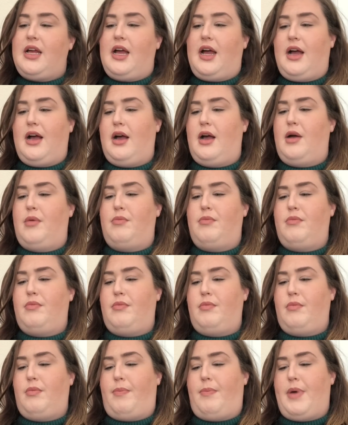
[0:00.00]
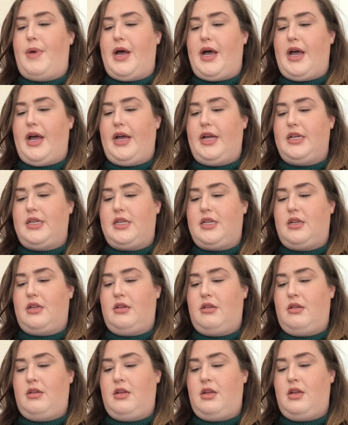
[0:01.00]
but
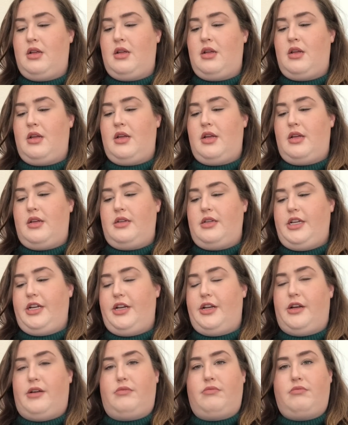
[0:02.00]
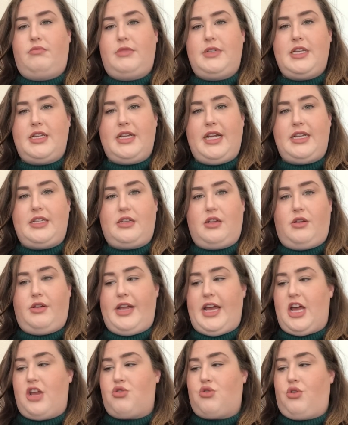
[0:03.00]
you know, it's a nice little
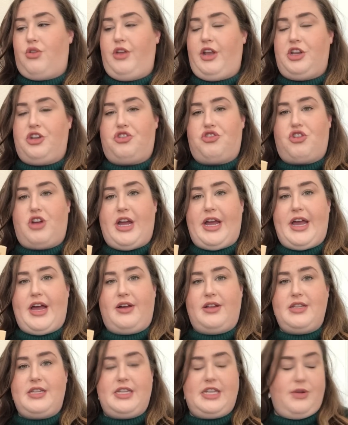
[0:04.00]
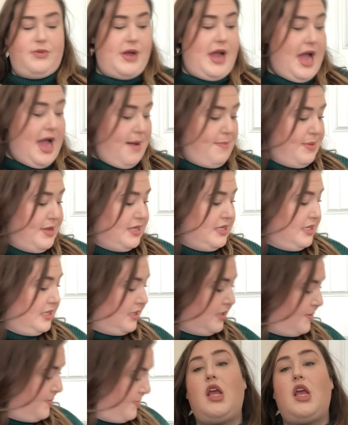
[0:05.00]
natural thing to try out and see what
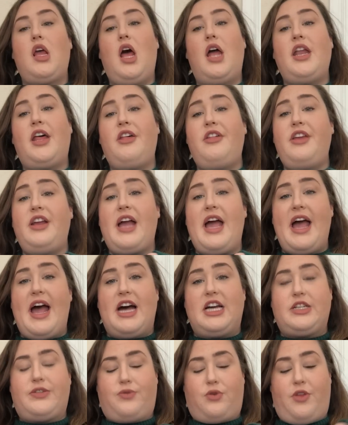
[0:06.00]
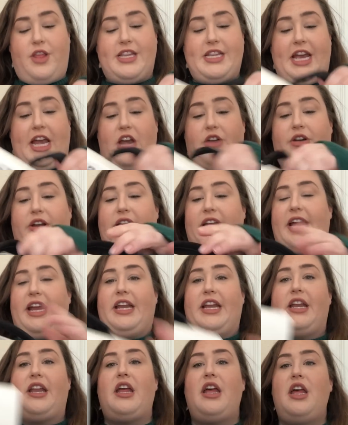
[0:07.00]
happens. Another thing I asked for that's hair
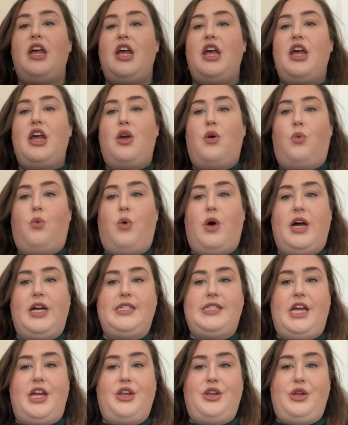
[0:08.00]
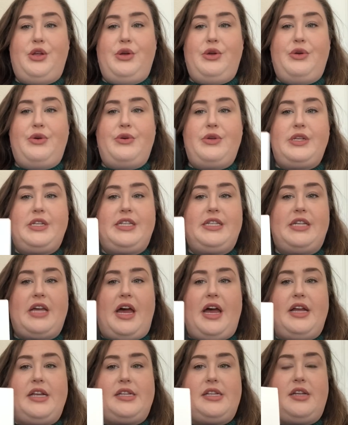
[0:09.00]
related was a new
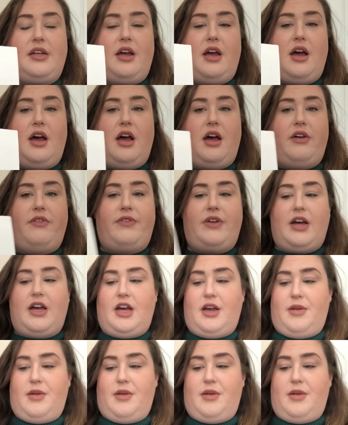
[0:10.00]
set of